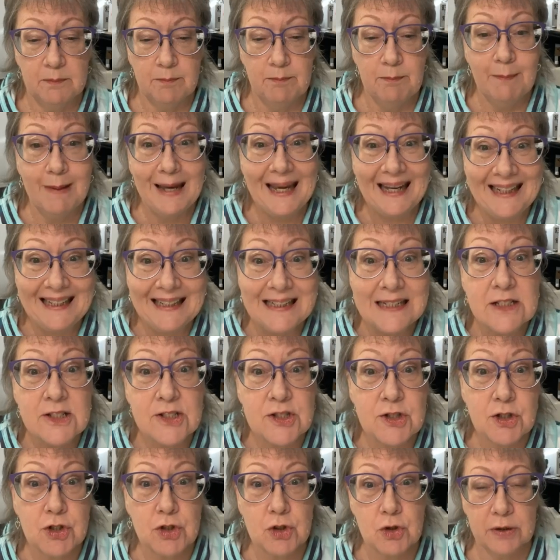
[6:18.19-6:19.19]

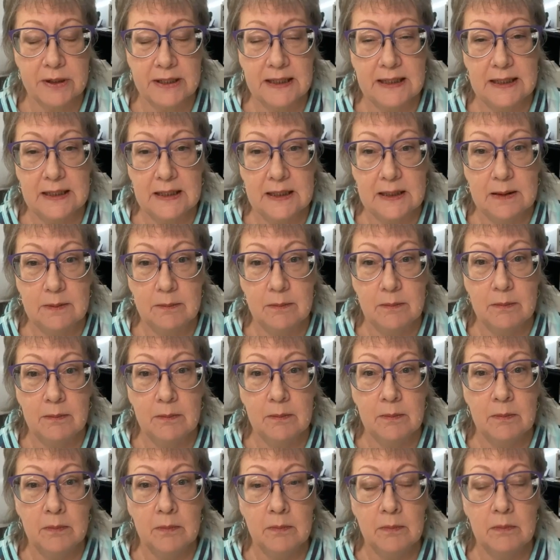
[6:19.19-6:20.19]

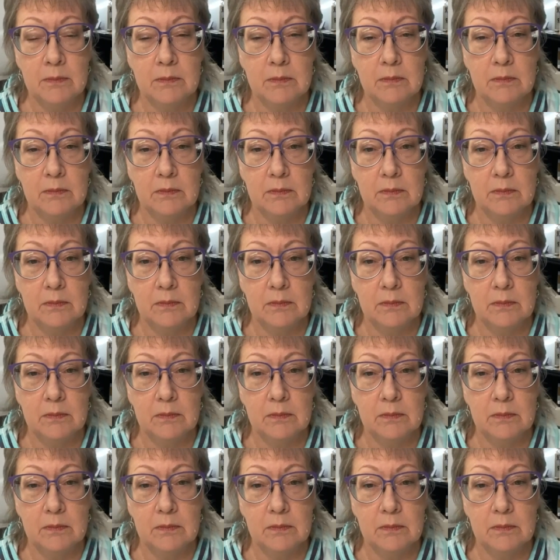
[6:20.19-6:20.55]
mainstream